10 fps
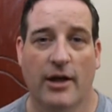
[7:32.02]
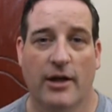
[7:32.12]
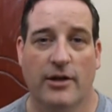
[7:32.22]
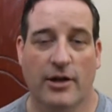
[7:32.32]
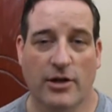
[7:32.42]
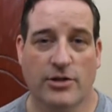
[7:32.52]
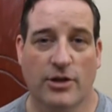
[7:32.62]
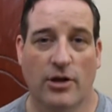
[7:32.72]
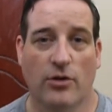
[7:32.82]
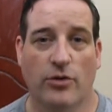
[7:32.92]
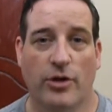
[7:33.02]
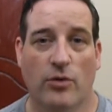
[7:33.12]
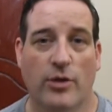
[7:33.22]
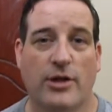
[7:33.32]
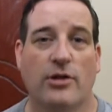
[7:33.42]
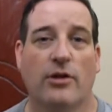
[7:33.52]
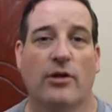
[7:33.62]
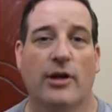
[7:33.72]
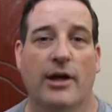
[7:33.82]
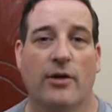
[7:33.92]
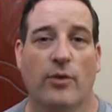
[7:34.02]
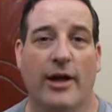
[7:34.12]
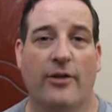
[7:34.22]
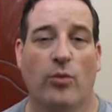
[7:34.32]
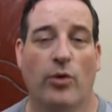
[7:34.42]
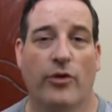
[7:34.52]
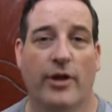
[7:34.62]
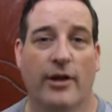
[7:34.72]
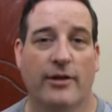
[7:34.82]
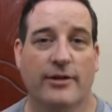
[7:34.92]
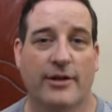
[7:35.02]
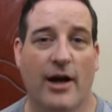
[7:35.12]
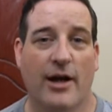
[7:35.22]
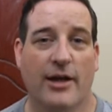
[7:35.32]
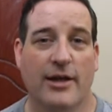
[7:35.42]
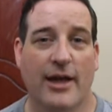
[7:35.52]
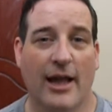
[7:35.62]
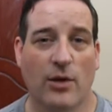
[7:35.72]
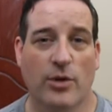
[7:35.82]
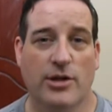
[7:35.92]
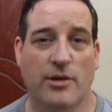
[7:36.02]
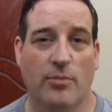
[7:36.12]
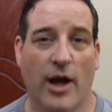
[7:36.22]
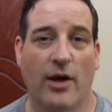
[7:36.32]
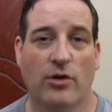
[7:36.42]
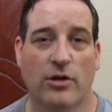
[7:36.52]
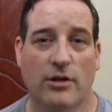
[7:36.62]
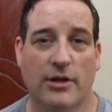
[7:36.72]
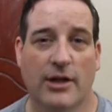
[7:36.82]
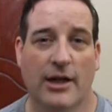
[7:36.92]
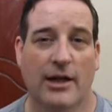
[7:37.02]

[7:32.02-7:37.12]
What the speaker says: Years ago, the original rice was a dark yellowishy brown colour,